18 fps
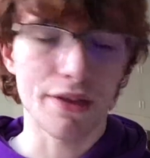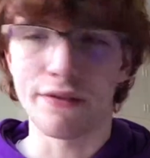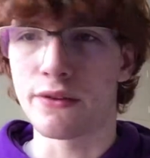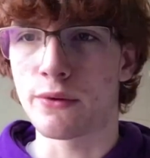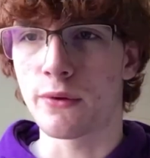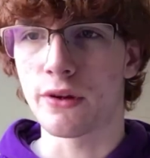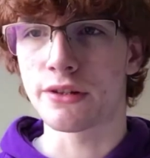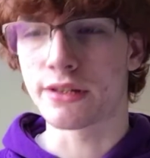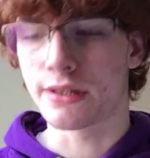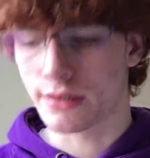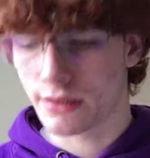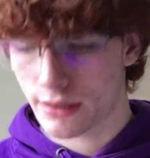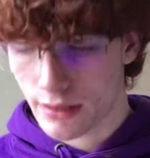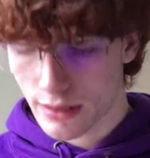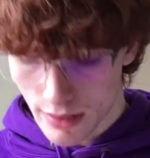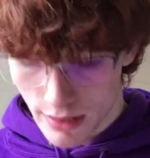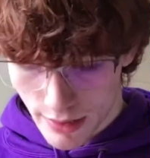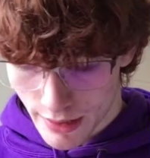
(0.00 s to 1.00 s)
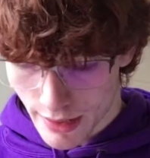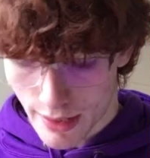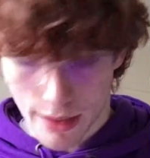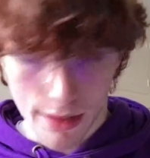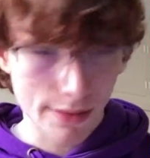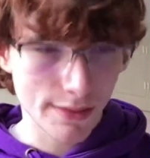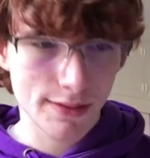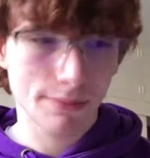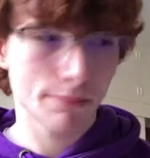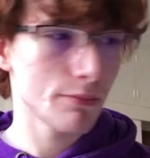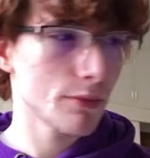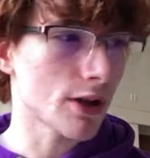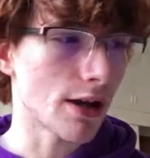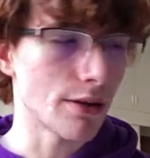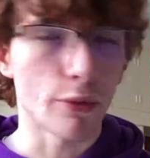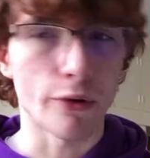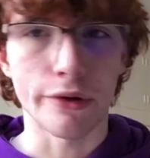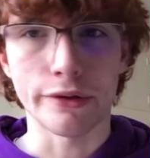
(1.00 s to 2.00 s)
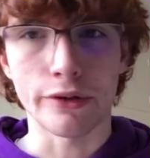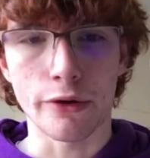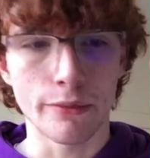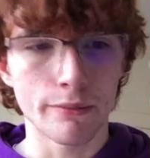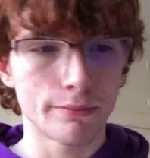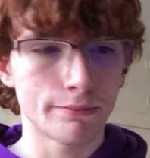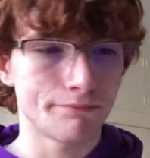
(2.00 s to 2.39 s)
if you wanted. It's kind of boring though.